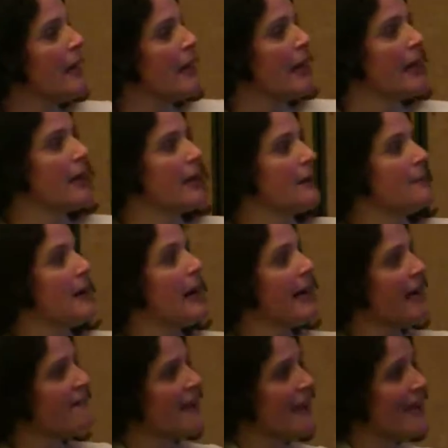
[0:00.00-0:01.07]
I
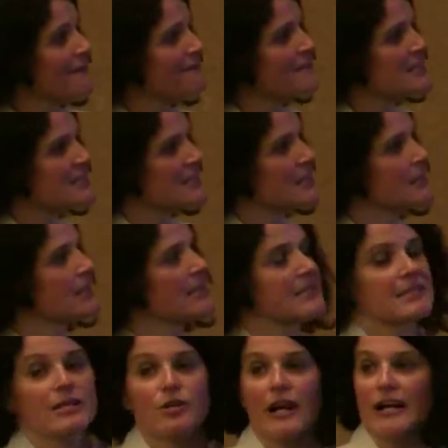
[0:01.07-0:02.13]
have 8 facilities
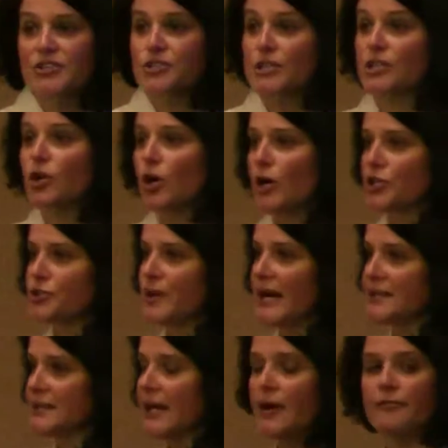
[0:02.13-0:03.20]
that are actually
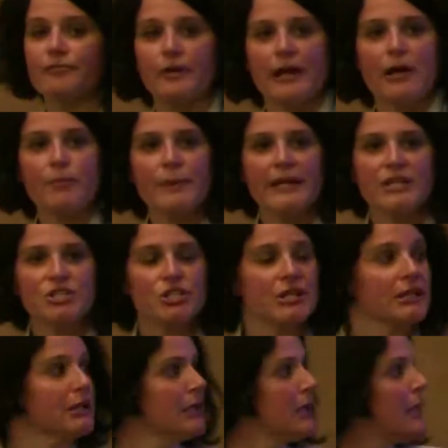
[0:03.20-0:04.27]
contracted out for
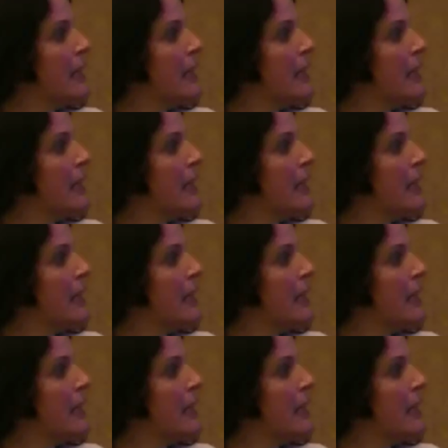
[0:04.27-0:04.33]
outpatient,